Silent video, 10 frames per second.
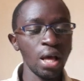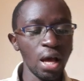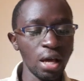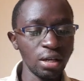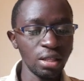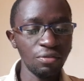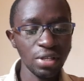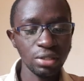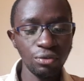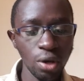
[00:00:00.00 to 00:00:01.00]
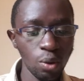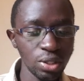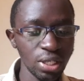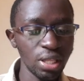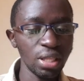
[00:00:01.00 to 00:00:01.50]
And the first viewer was
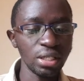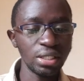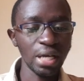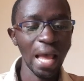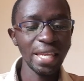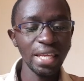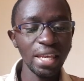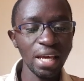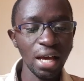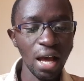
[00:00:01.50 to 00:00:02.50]
saying that I need